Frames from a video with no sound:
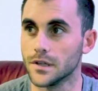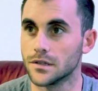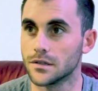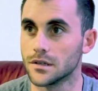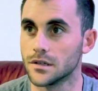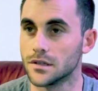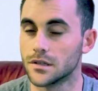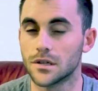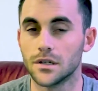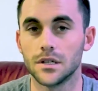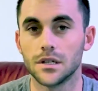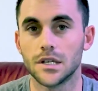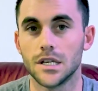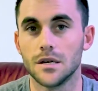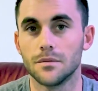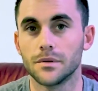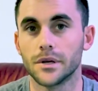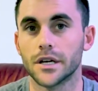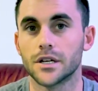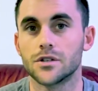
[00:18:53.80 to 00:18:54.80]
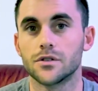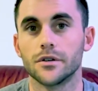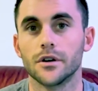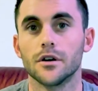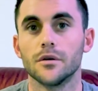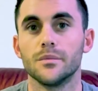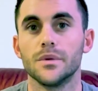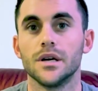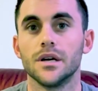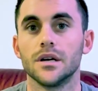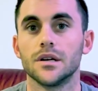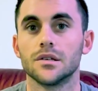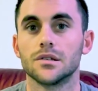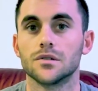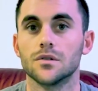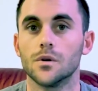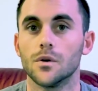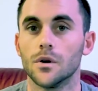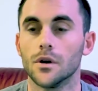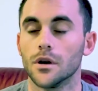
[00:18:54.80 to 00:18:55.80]
It's good to keep like trail
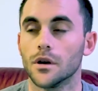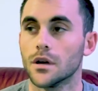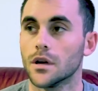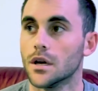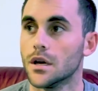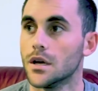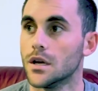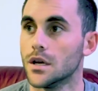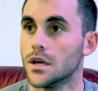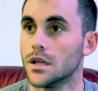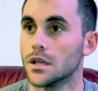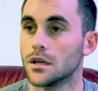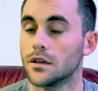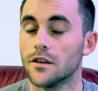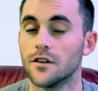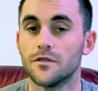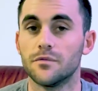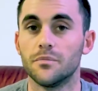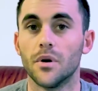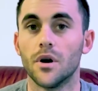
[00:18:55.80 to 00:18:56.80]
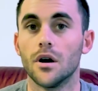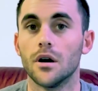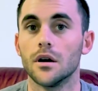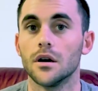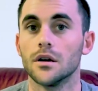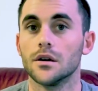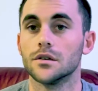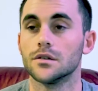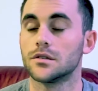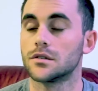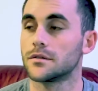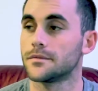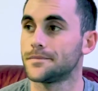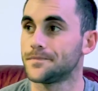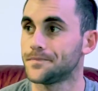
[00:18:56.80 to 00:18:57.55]
mix or Cliff bars,